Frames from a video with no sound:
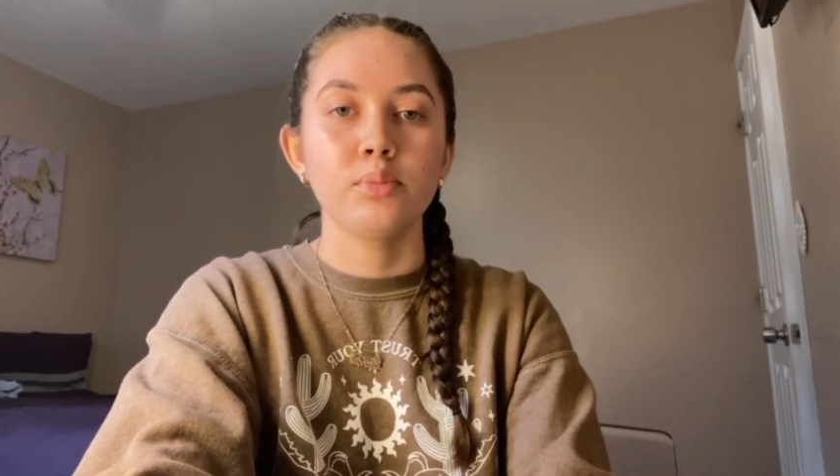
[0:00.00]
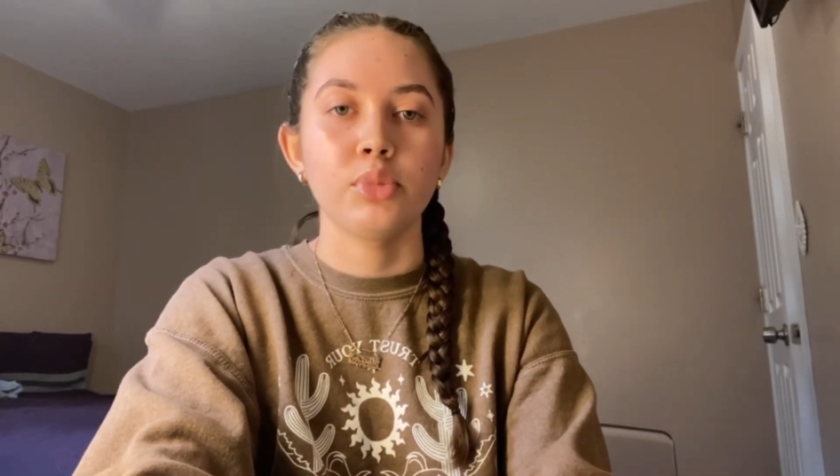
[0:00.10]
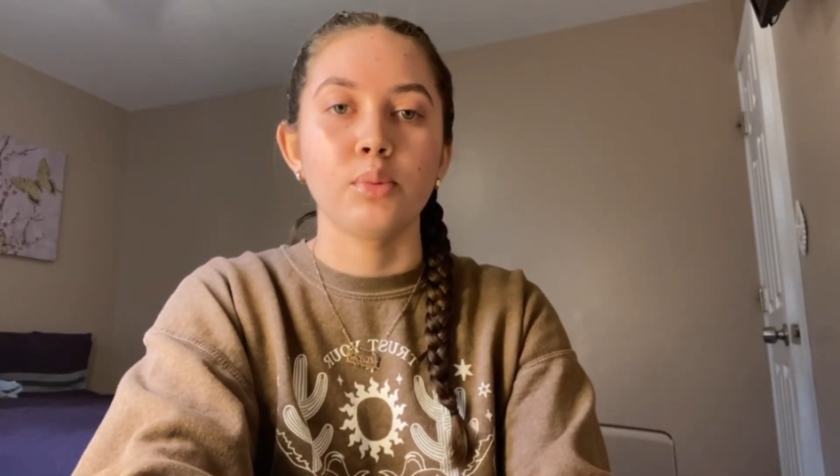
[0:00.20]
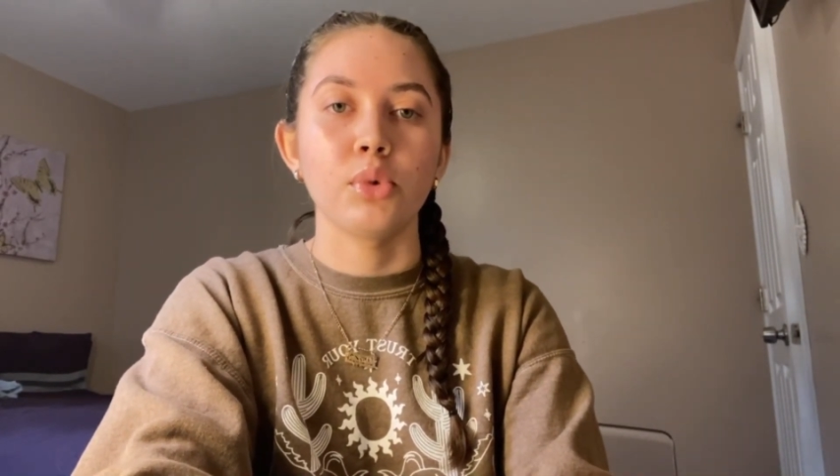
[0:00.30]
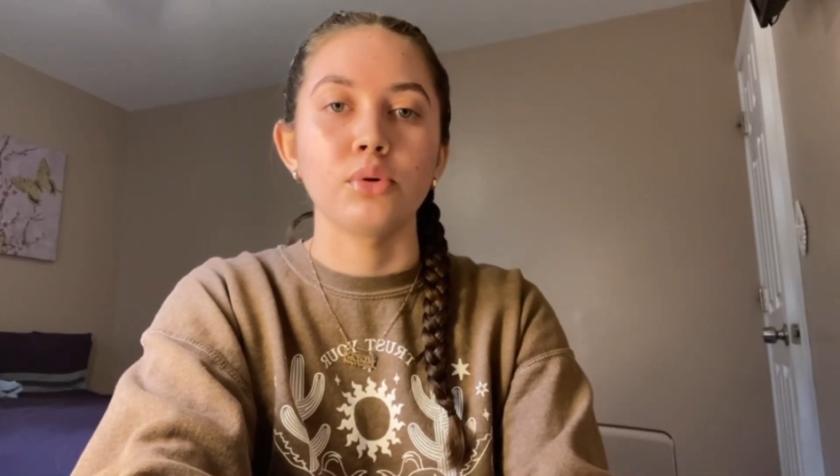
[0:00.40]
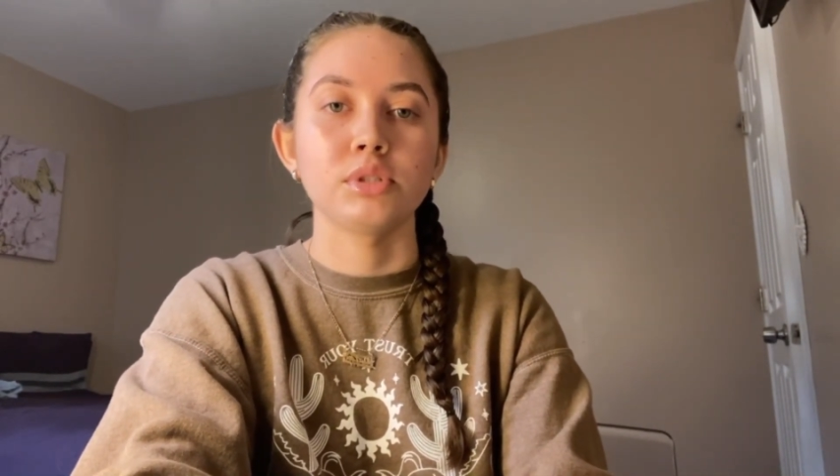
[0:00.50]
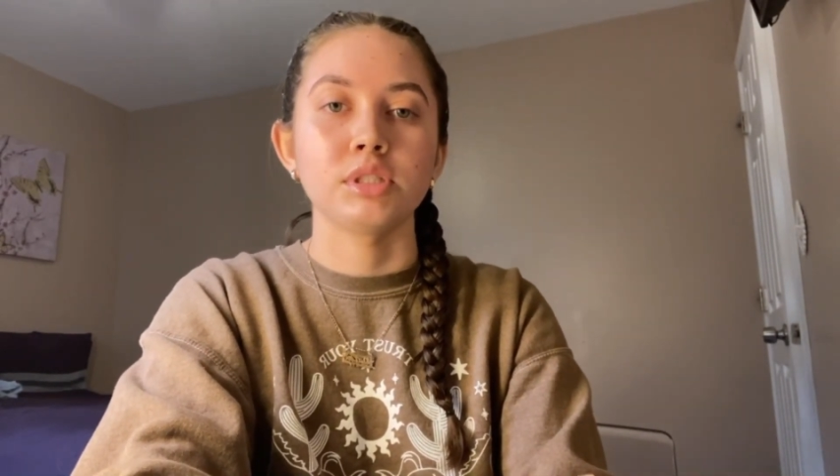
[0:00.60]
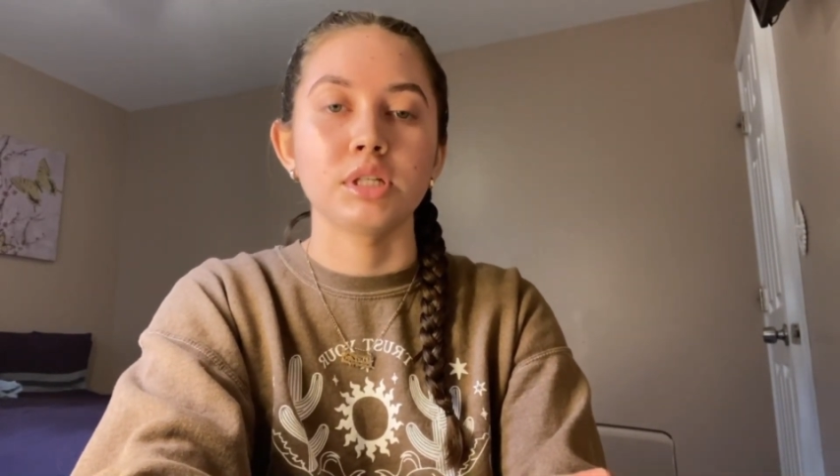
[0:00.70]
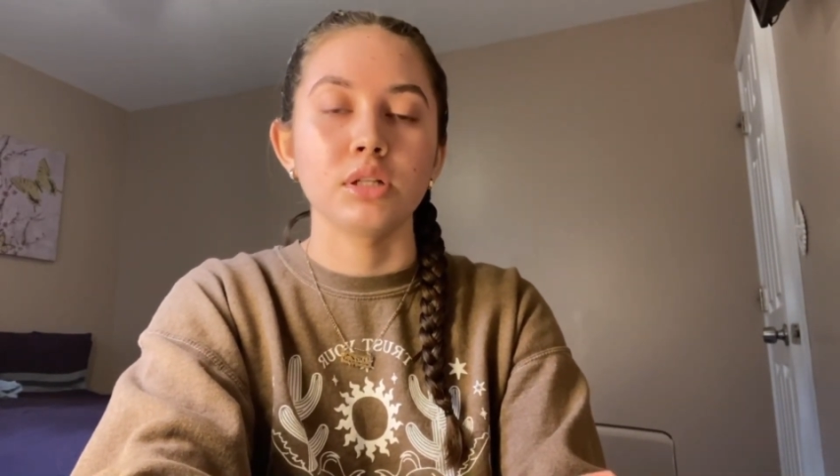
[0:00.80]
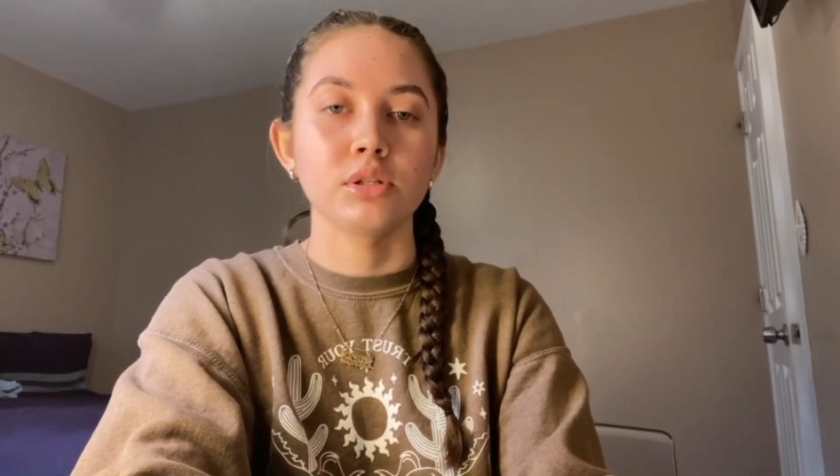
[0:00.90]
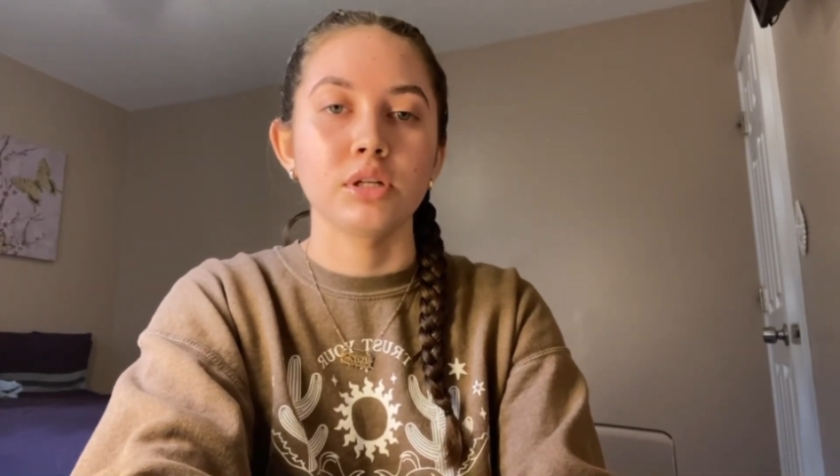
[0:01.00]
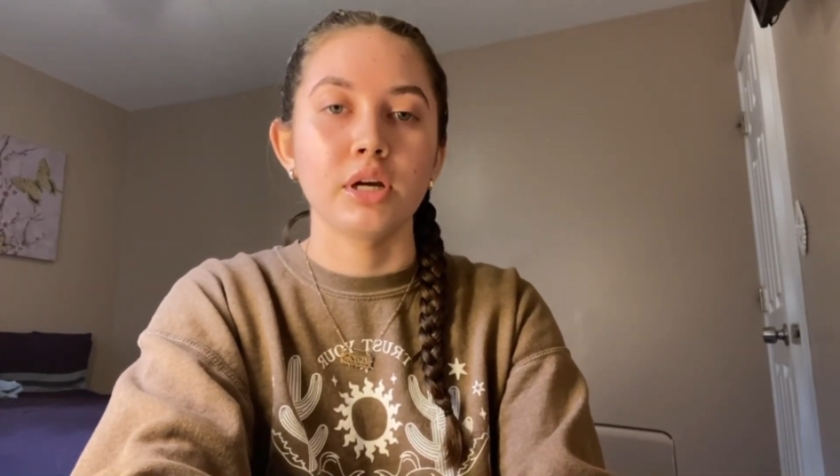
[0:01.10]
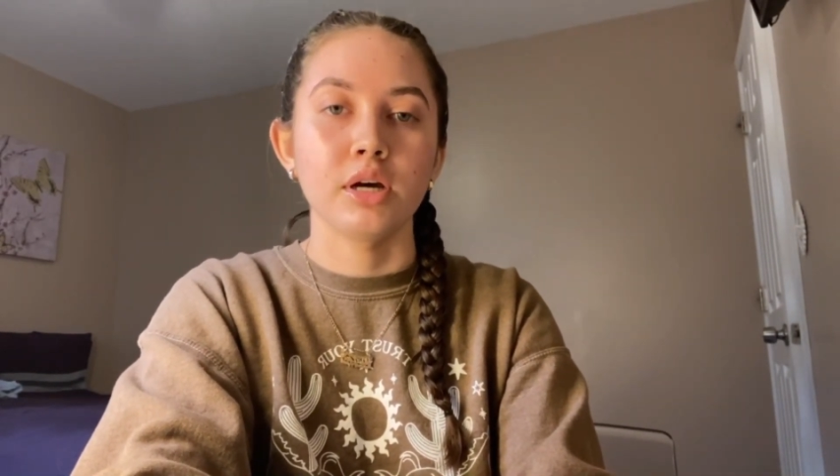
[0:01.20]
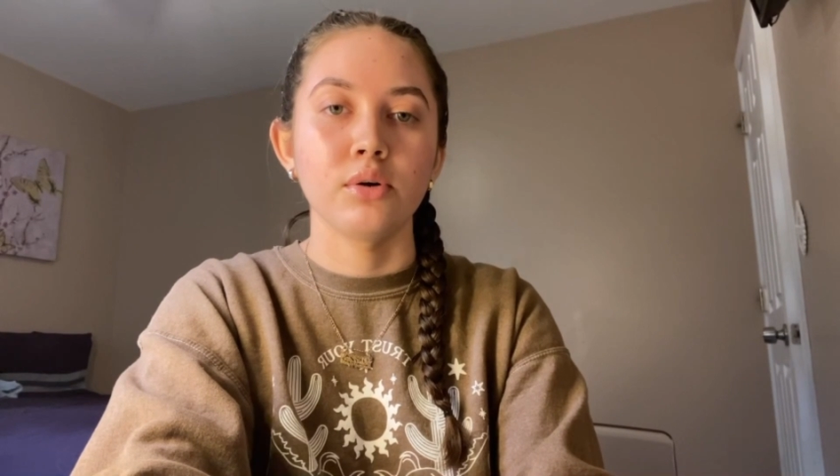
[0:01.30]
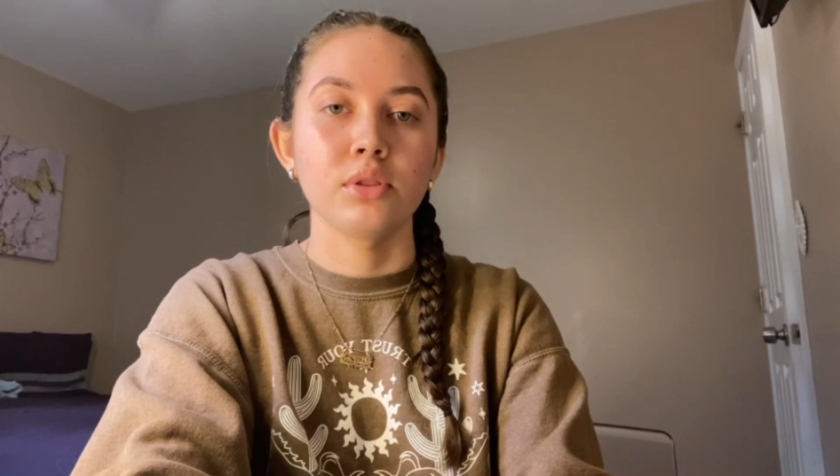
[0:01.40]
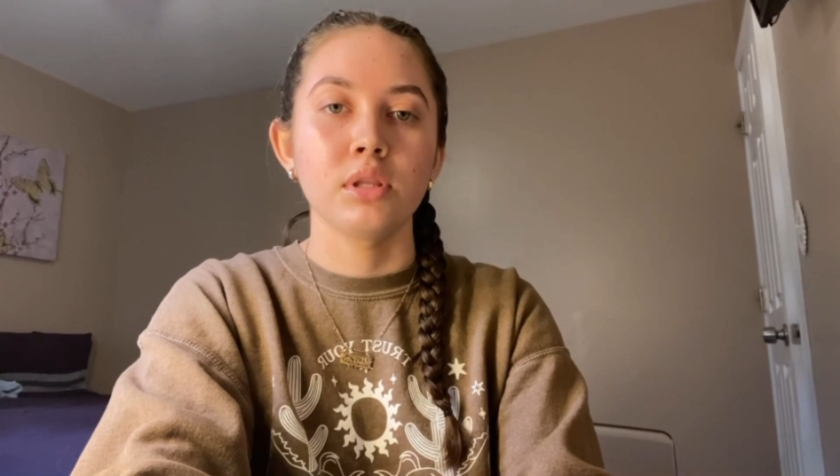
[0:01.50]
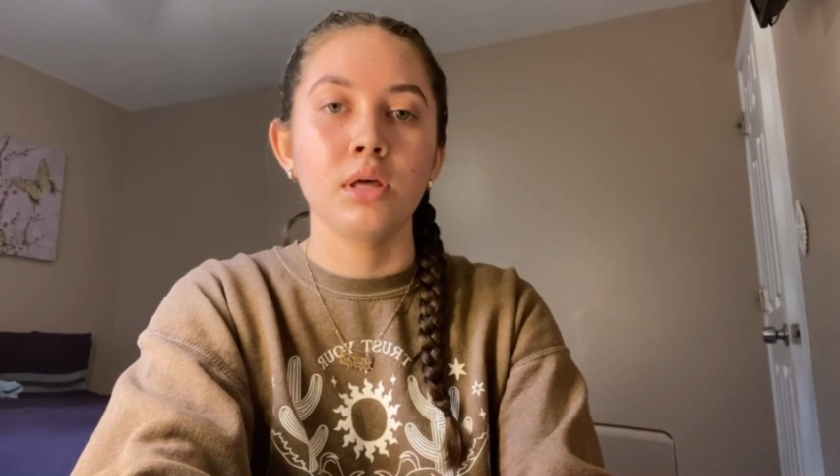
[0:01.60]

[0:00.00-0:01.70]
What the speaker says: promotes cellular health,